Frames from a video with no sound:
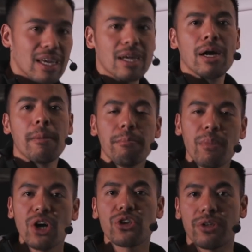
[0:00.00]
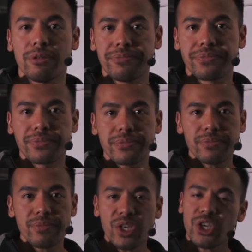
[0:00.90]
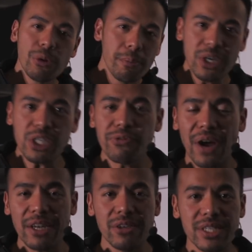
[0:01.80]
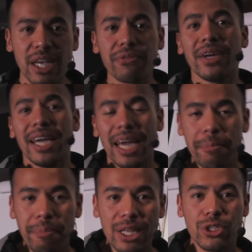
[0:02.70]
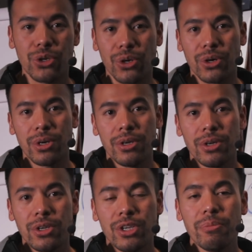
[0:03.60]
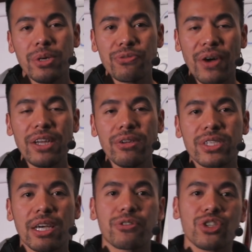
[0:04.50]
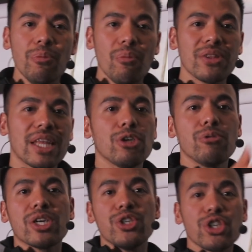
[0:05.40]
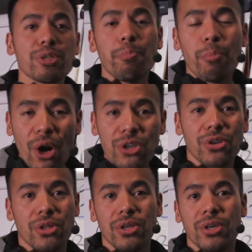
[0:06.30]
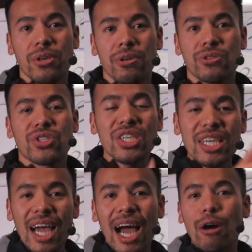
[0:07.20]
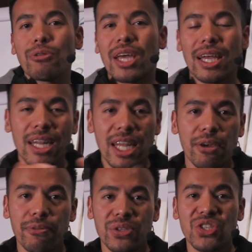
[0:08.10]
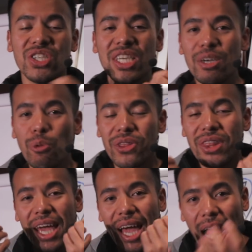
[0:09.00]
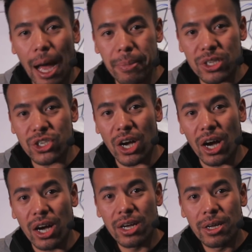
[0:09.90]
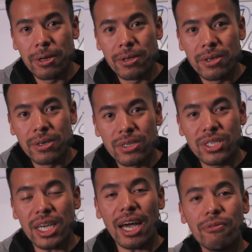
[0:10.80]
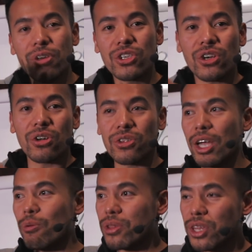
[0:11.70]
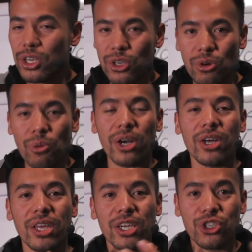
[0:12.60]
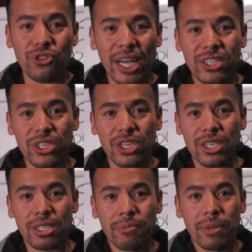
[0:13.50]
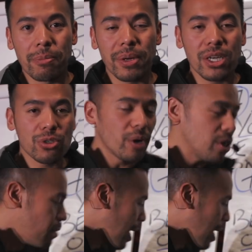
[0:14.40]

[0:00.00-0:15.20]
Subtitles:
thing, model. You must find yourself a mentor. You must find yourself someone that you can just model. See how they live. See what their habits are. See every single day what they do. What are their strategies? Because when you